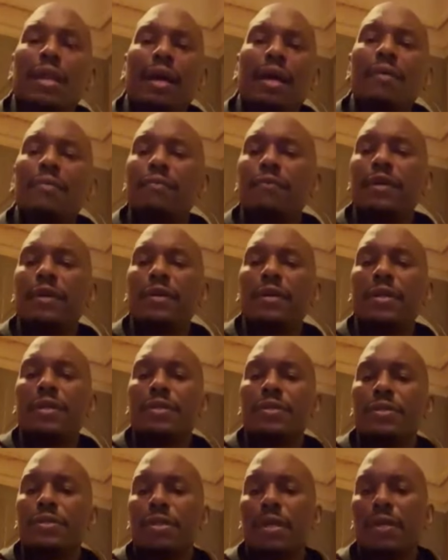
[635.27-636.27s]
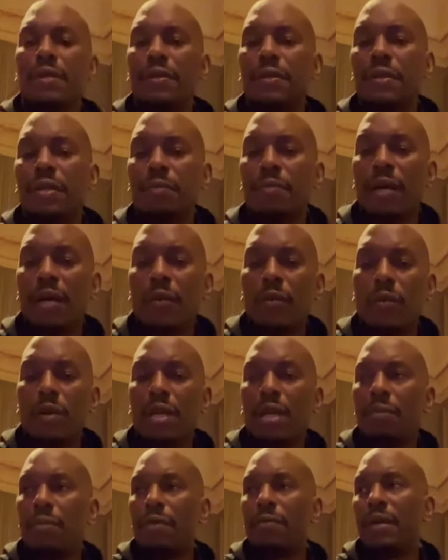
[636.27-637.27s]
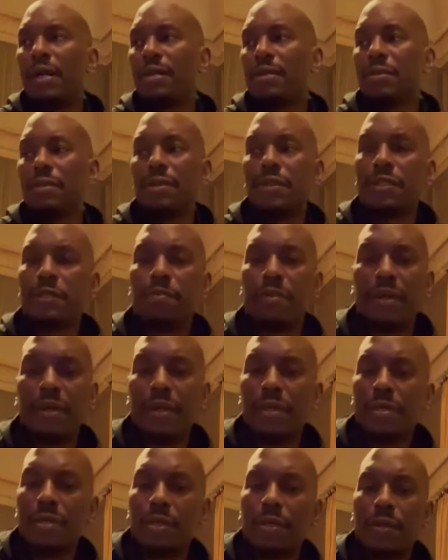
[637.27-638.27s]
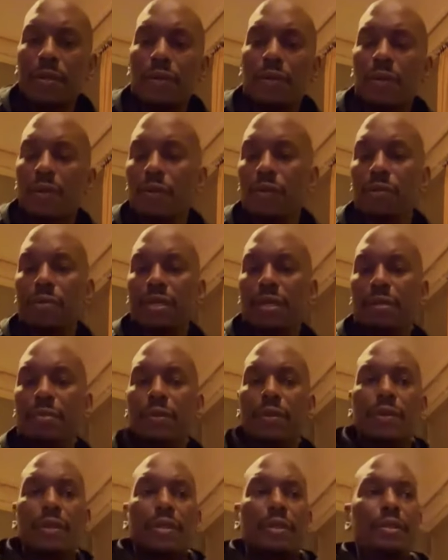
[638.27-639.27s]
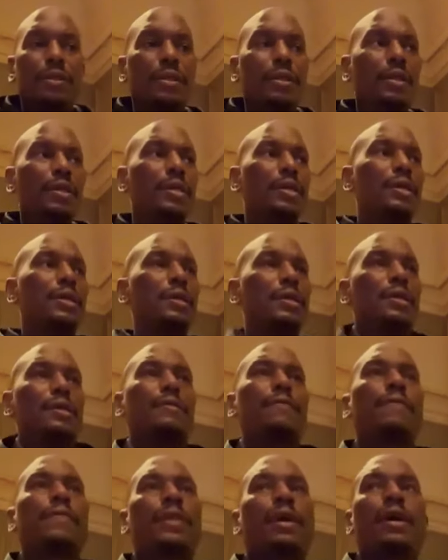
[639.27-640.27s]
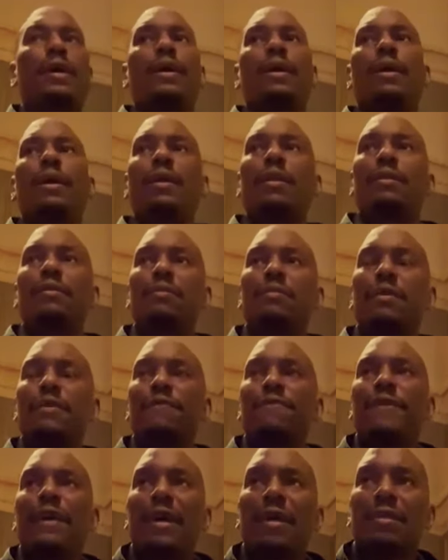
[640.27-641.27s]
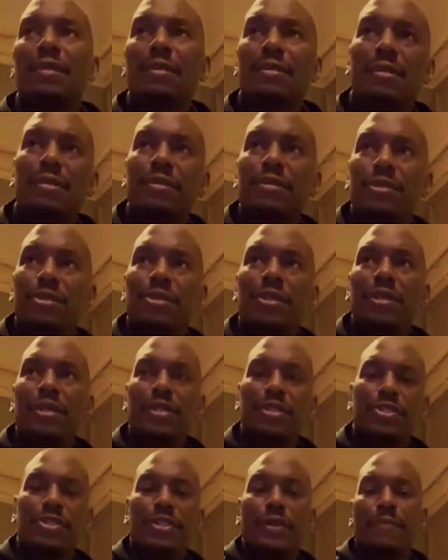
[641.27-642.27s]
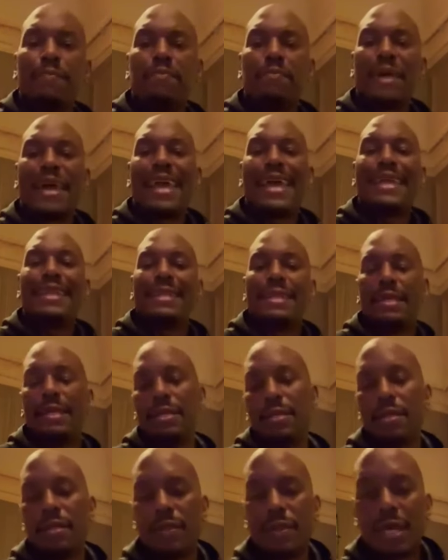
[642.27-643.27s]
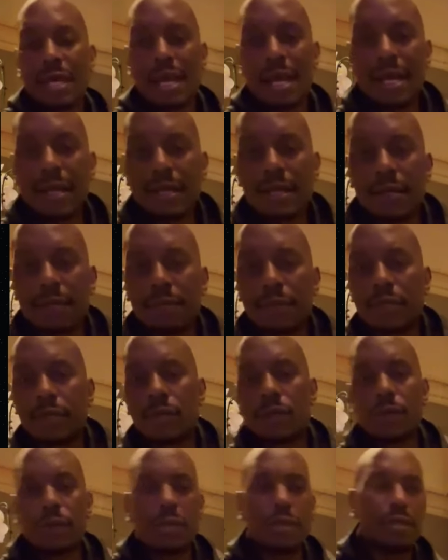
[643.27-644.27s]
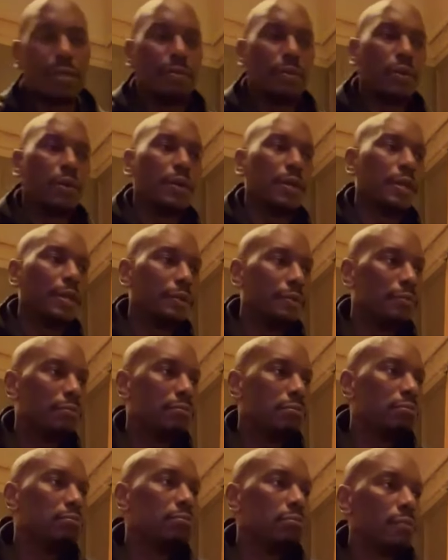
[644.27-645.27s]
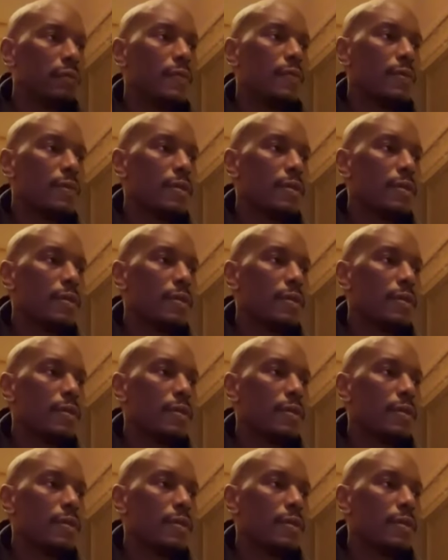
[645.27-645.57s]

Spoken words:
And I'm very concerned about what I'm about to experience in the courtroom in the morning. And the fact that this judge demanded that I come to court in the morning,